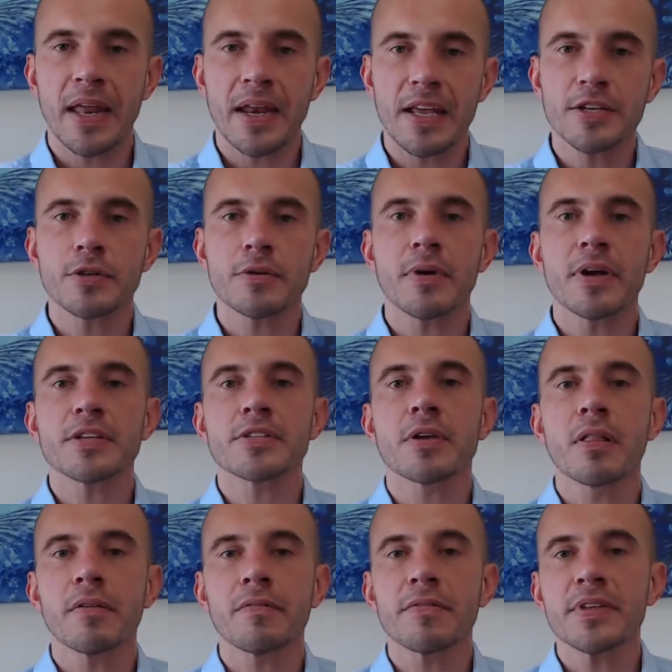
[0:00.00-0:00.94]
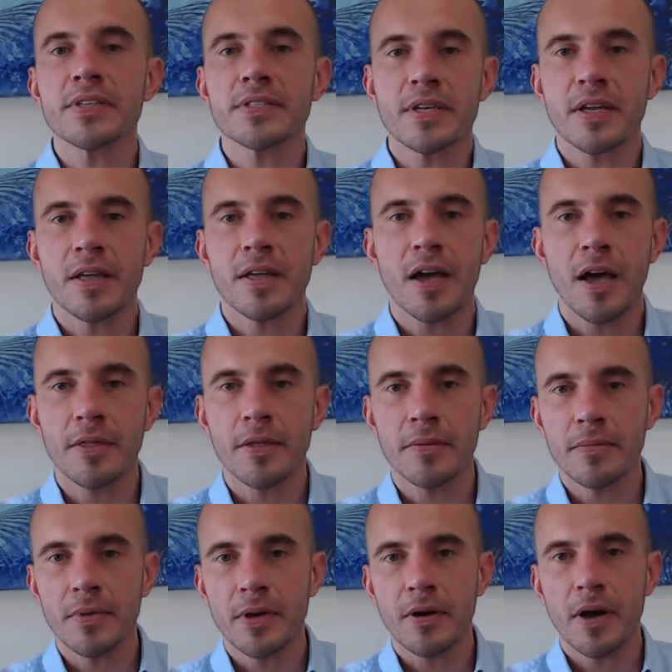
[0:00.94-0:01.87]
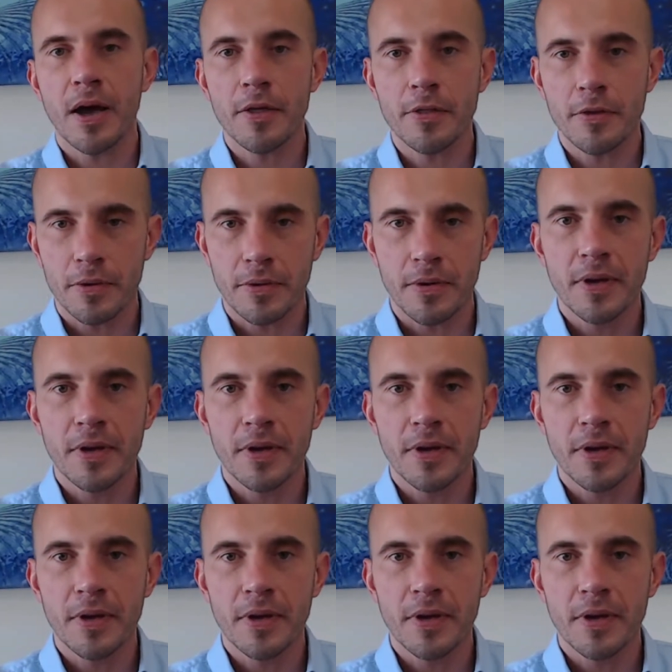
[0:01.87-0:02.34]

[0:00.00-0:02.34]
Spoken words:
integrates all of these other